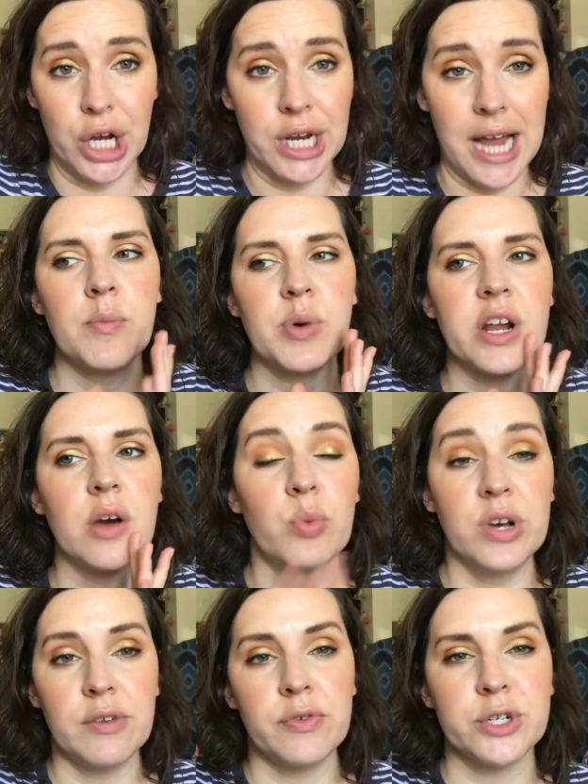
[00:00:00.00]
good. But I
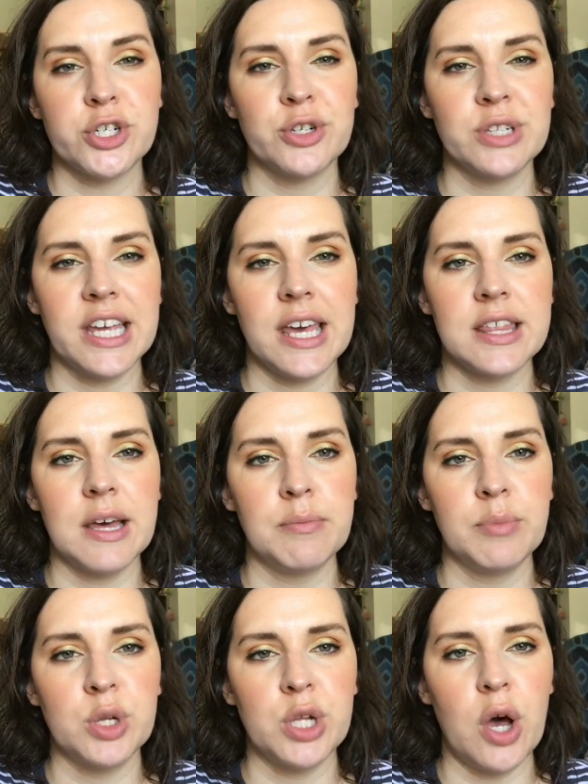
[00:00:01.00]
will for sure link
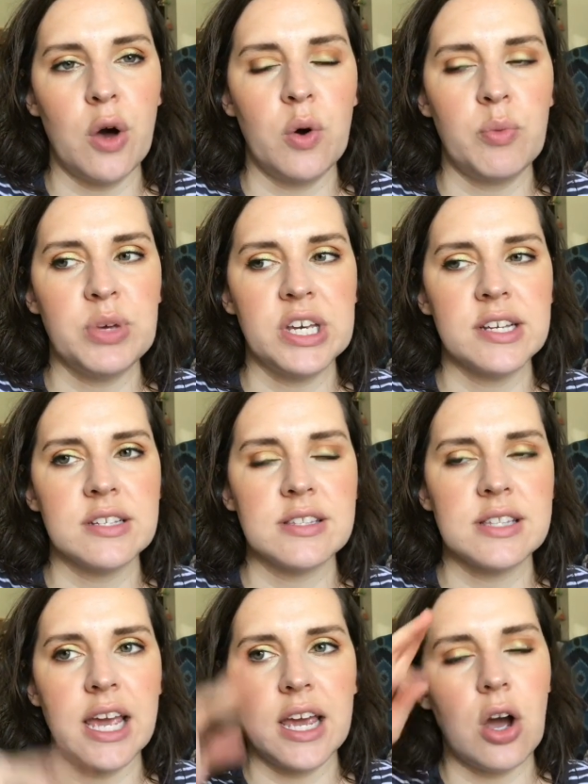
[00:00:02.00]
them below because
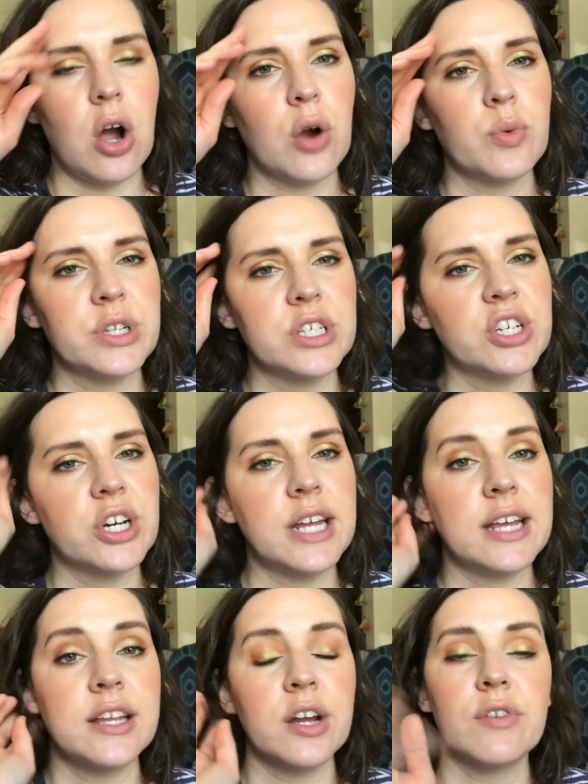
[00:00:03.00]
they are really good,
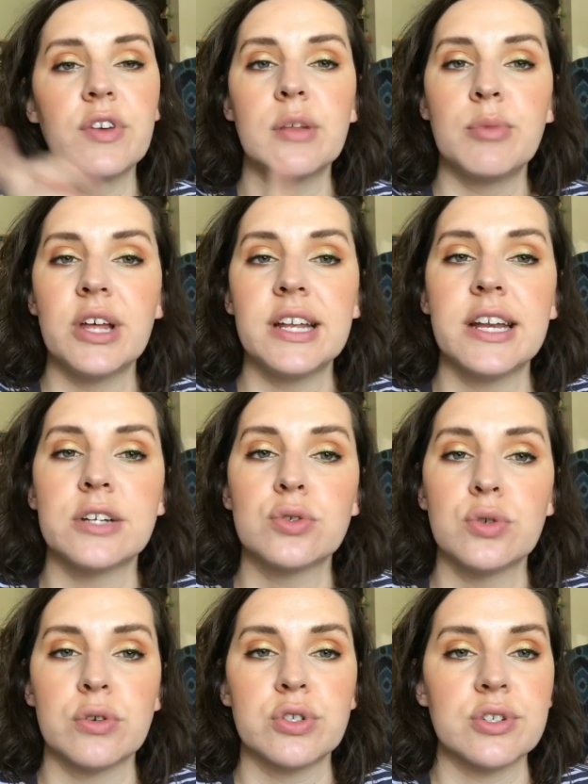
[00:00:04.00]
and they are available at
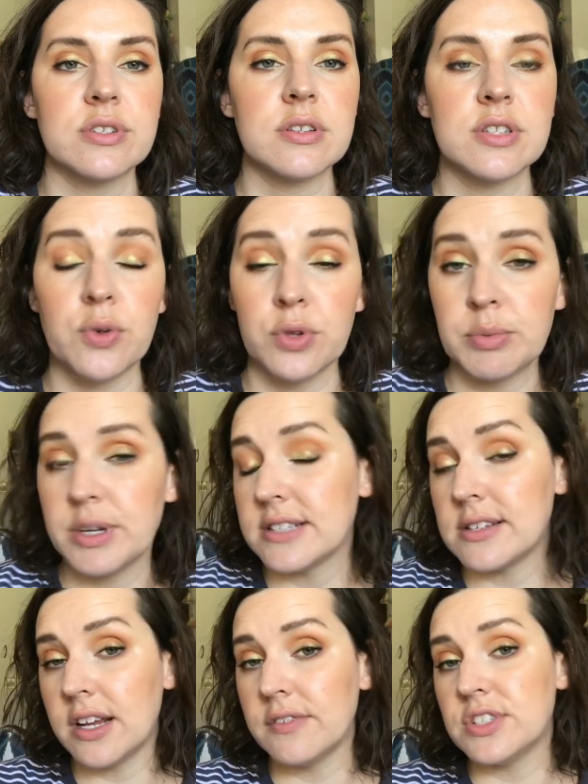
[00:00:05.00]
Natural Grocers. That's the only
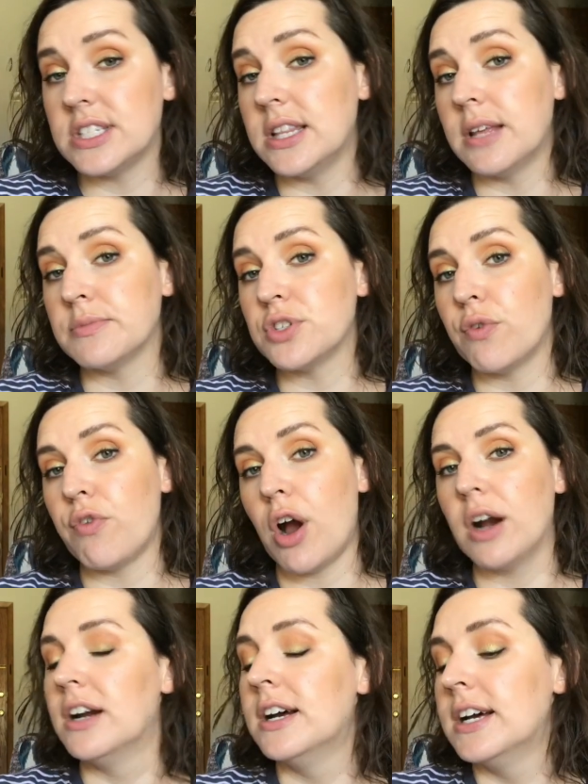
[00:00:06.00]
place that I've seen them so
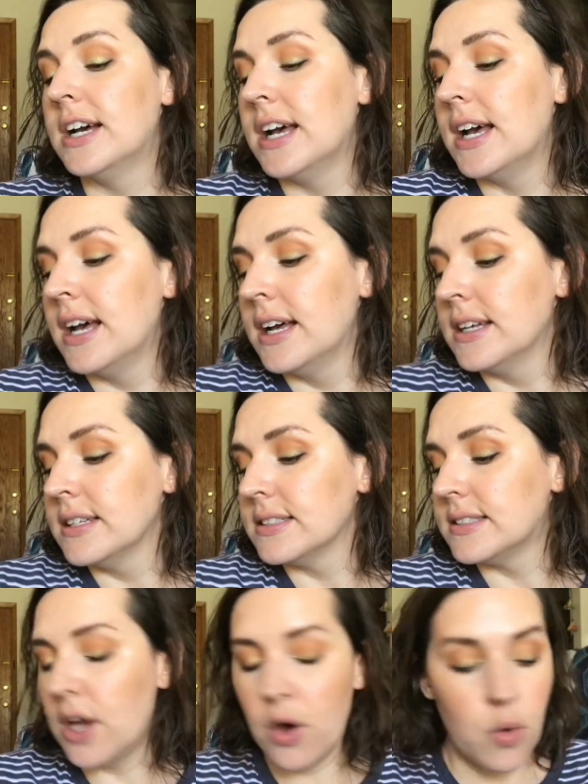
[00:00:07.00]
far.
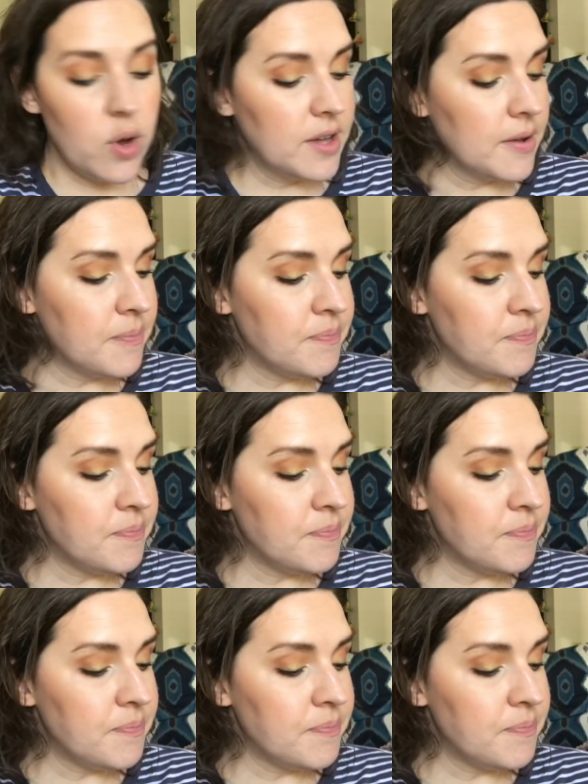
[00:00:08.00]
So